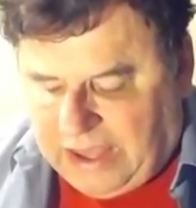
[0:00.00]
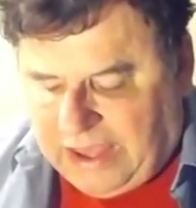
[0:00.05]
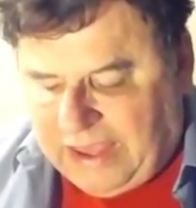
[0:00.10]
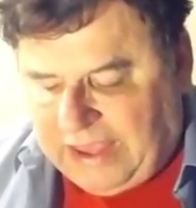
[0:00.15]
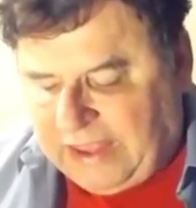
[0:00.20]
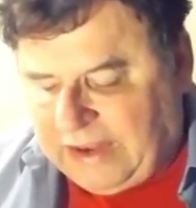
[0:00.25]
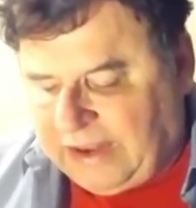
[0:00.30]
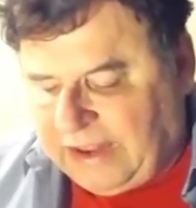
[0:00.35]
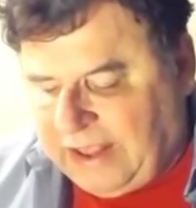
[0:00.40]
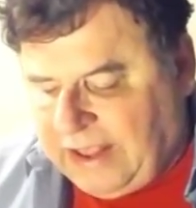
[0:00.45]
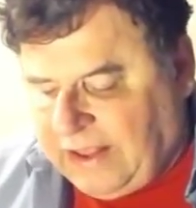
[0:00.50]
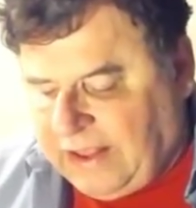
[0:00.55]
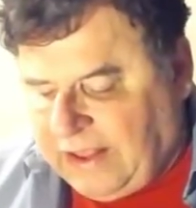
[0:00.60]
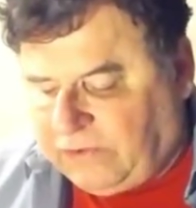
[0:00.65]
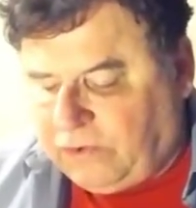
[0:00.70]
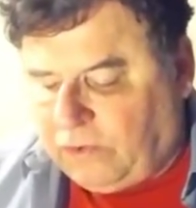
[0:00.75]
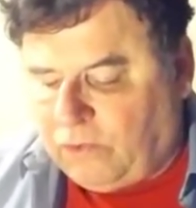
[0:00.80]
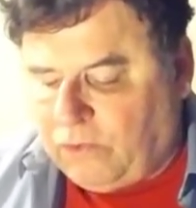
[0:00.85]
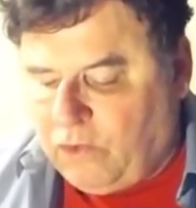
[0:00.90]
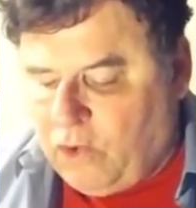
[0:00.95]
It
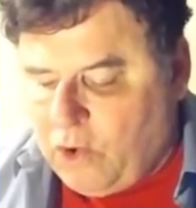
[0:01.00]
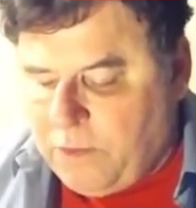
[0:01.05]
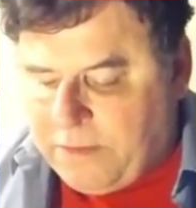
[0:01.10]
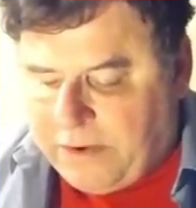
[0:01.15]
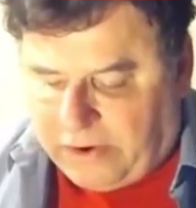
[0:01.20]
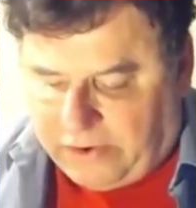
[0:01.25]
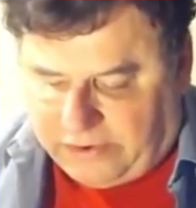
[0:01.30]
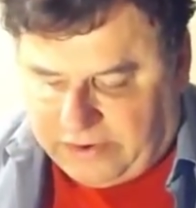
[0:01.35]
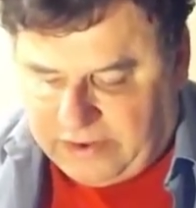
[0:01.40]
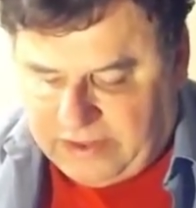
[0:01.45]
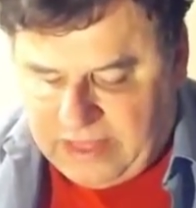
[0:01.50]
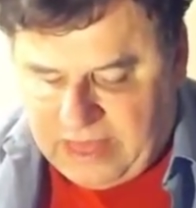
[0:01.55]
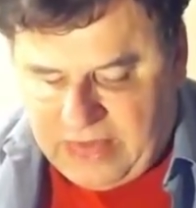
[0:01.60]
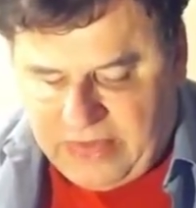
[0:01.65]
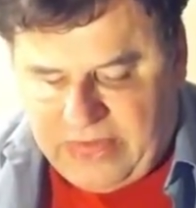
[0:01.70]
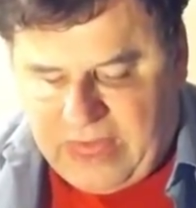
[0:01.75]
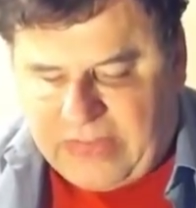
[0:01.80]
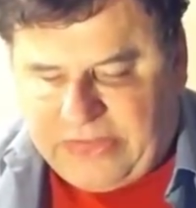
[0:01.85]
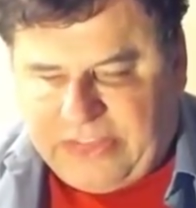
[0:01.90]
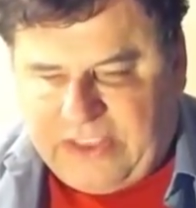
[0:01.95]
is rumored
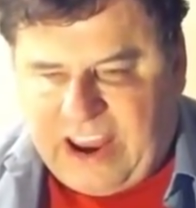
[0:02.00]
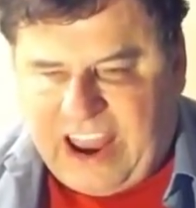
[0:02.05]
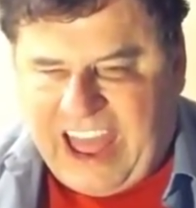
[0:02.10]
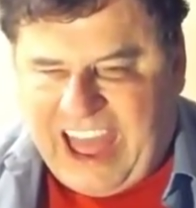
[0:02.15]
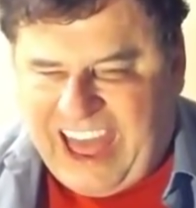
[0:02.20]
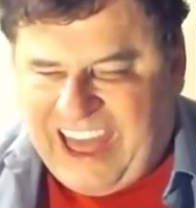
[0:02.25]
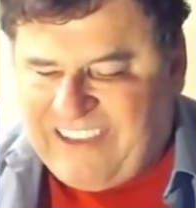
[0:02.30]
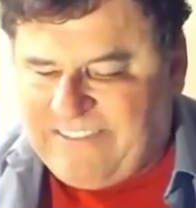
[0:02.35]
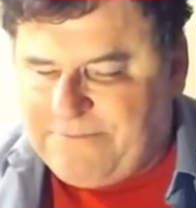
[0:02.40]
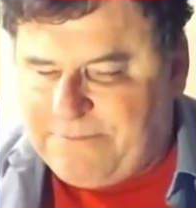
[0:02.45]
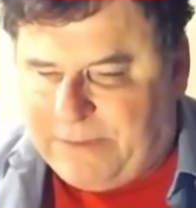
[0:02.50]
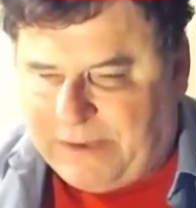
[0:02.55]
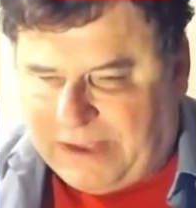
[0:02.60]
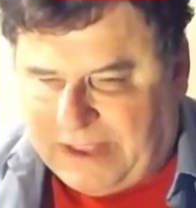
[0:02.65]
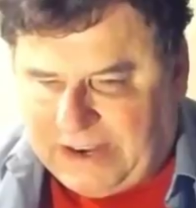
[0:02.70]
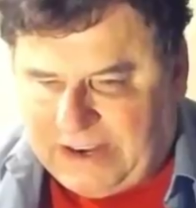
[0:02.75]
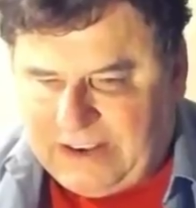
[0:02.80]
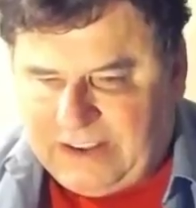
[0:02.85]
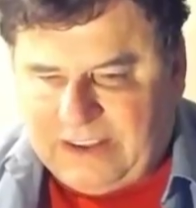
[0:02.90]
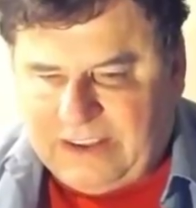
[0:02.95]
that there have
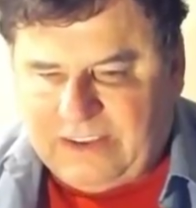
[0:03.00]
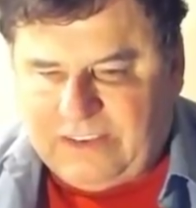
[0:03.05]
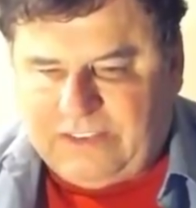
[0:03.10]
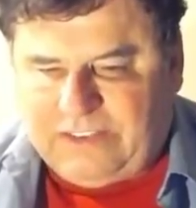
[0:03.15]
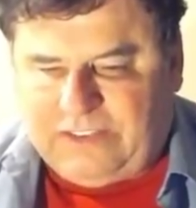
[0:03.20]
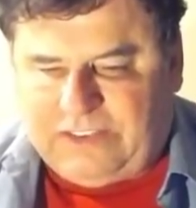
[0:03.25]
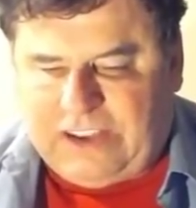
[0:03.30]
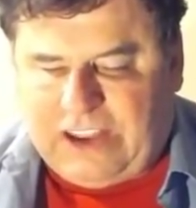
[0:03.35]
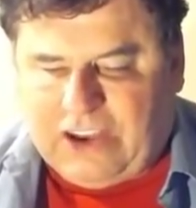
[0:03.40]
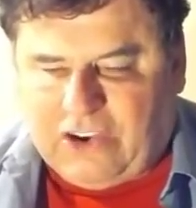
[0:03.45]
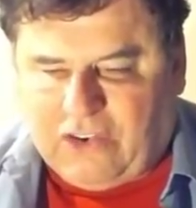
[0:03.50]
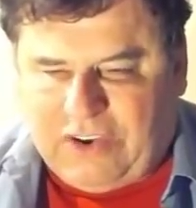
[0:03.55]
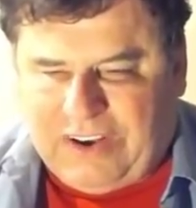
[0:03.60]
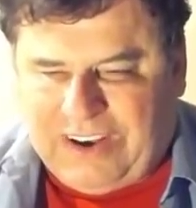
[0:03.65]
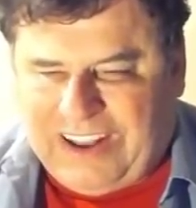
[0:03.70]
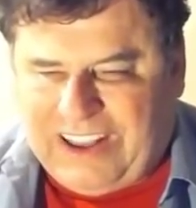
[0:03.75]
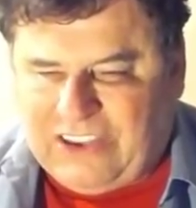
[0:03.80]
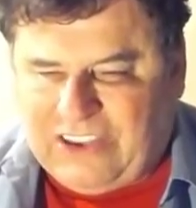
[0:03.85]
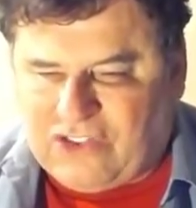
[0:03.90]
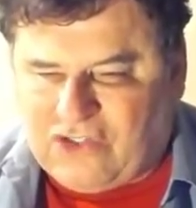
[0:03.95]
been secret
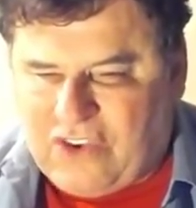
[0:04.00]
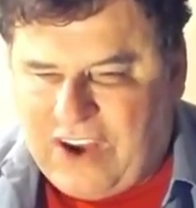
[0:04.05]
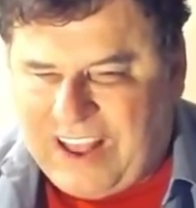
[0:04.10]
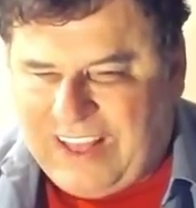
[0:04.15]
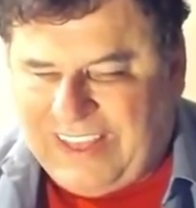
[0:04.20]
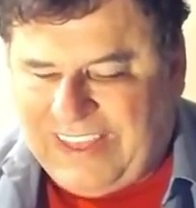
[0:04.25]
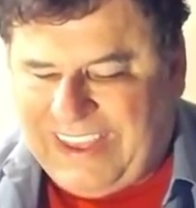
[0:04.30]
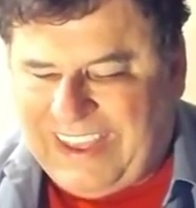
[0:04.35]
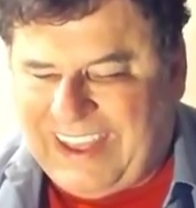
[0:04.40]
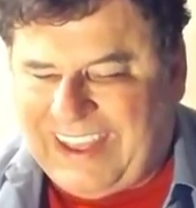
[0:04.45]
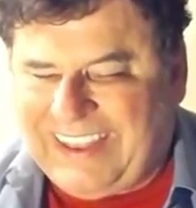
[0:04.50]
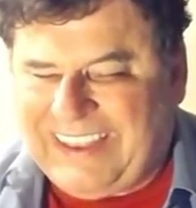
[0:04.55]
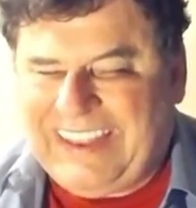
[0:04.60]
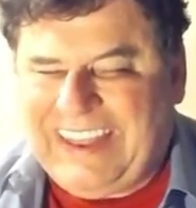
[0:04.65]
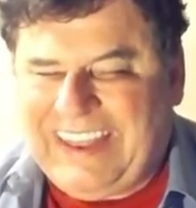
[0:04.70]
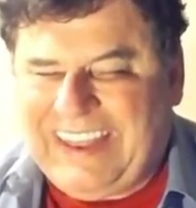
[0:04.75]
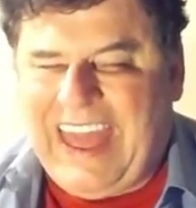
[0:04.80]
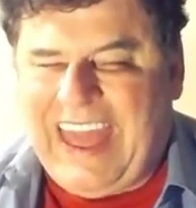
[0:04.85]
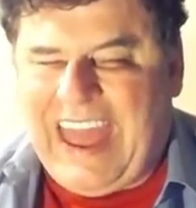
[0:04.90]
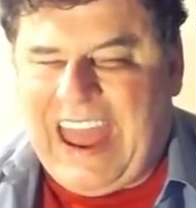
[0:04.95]
Israeli
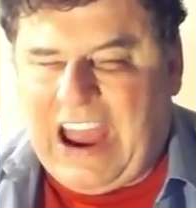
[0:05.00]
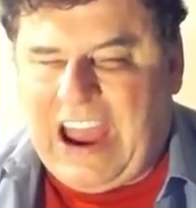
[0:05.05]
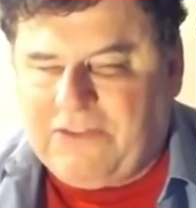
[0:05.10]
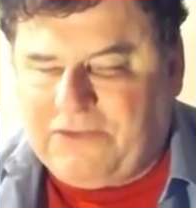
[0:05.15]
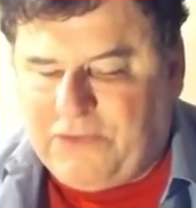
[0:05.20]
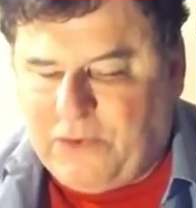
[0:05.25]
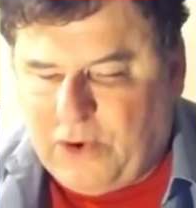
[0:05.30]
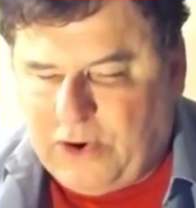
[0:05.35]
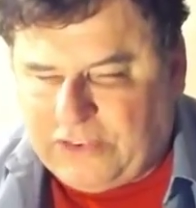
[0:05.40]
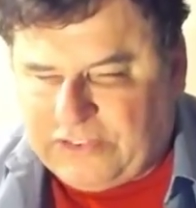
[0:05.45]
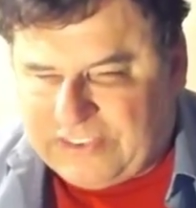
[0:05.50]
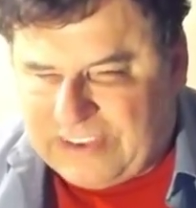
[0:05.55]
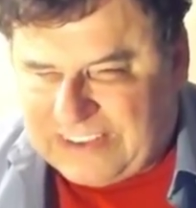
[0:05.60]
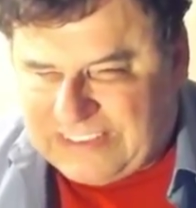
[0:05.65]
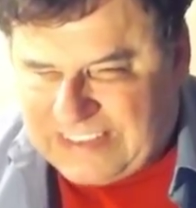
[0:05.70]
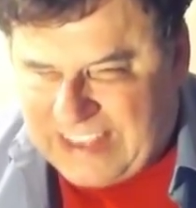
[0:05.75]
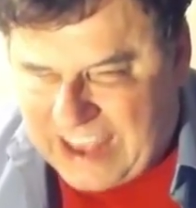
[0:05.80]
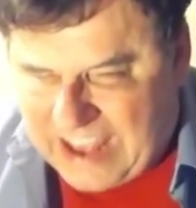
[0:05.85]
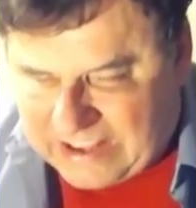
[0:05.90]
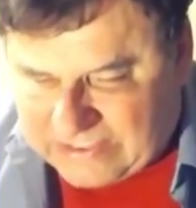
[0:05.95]
Air Force
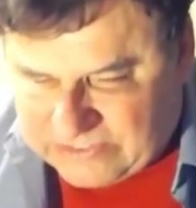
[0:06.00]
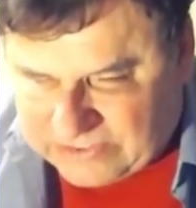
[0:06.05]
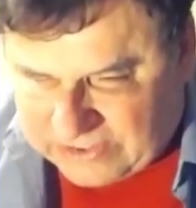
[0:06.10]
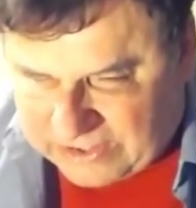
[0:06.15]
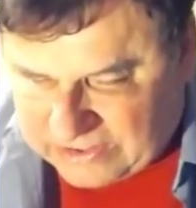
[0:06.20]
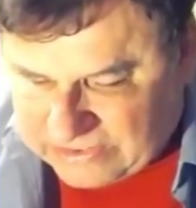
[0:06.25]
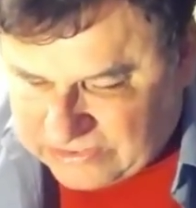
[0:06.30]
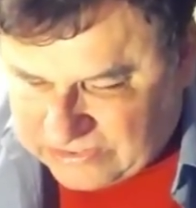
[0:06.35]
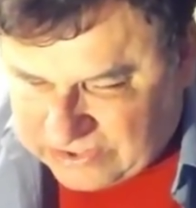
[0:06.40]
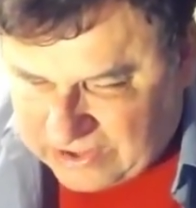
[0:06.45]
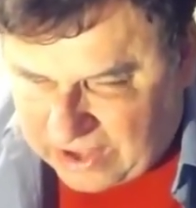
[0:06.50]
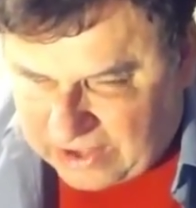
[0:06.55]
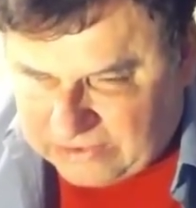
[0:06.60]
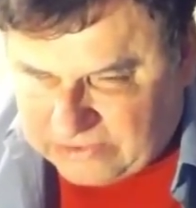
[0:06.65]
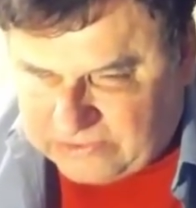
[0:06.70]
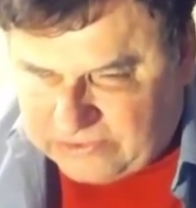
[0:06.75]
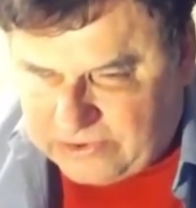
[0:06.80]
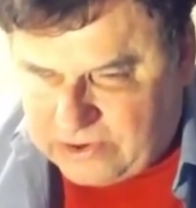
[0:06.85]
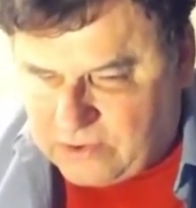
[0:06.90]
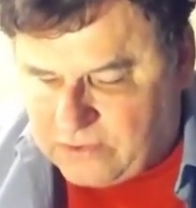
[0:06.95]
attacks inside
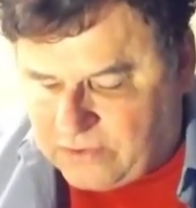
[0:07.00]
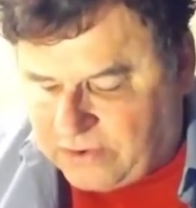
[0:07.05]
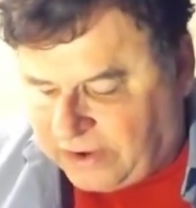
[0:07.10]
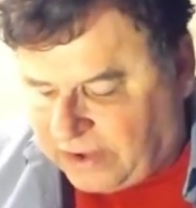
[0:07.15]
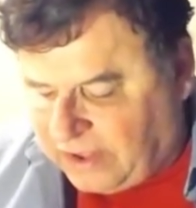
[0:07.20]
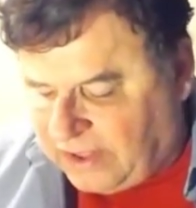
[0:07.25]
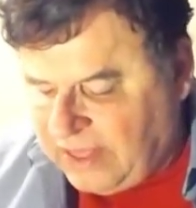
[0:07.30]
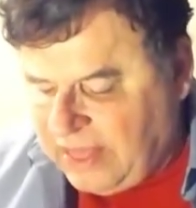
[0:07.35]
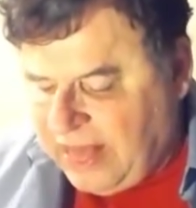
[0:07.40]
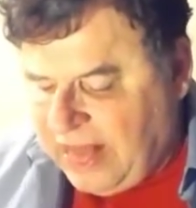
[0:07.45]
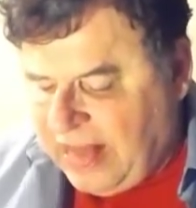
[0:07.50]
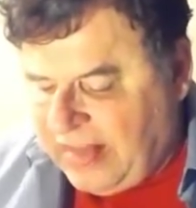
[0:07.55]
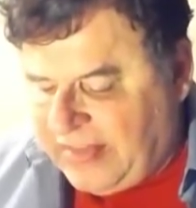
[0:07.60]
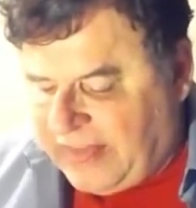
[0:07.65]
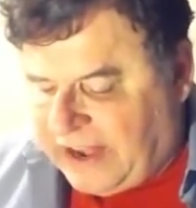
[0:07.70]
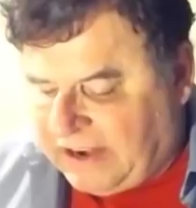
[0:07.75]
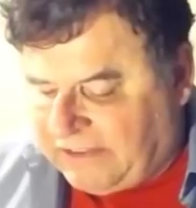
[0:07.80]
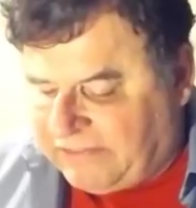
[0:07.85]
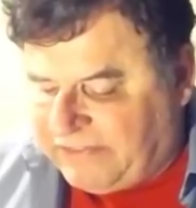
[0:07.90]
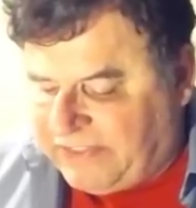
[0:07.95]
Syria
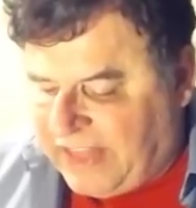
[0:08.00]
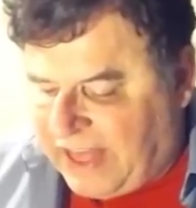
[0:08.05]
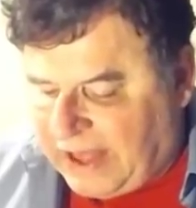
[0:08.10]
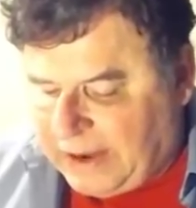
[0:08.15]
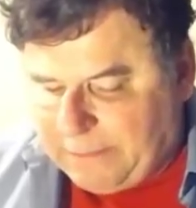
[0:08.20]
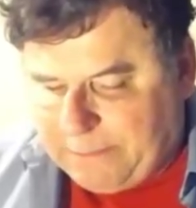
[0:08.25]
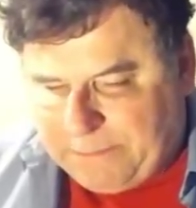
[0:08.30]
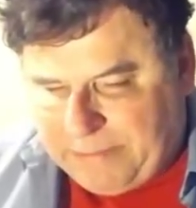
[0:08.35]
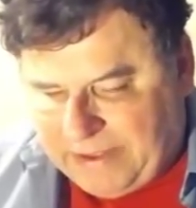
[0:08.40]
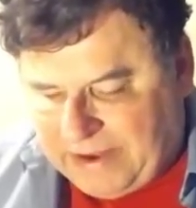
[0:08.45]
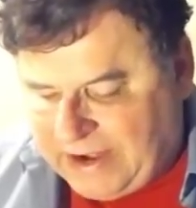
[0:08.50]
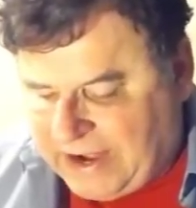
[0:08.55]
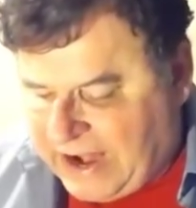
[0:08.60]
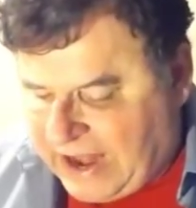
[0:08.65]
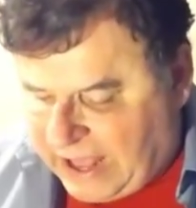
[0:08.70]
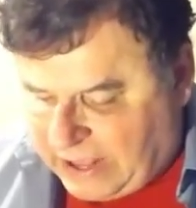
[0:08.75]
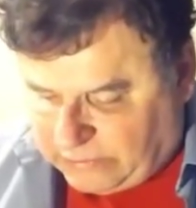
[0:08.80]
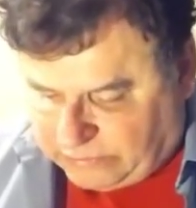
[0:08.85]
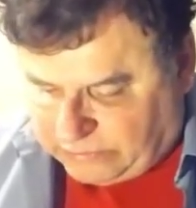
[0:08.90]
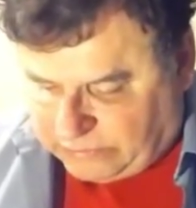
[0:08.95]
that have not been
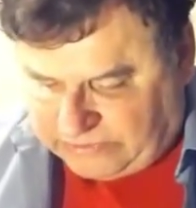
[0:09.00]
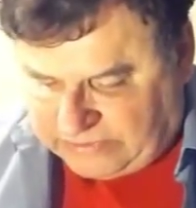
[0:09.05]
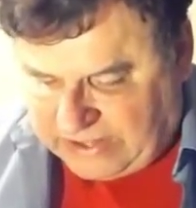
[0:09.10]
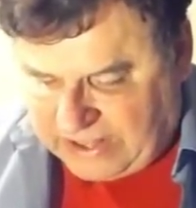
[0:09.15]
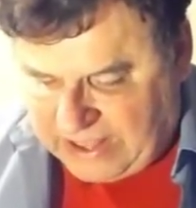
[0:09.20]
announced.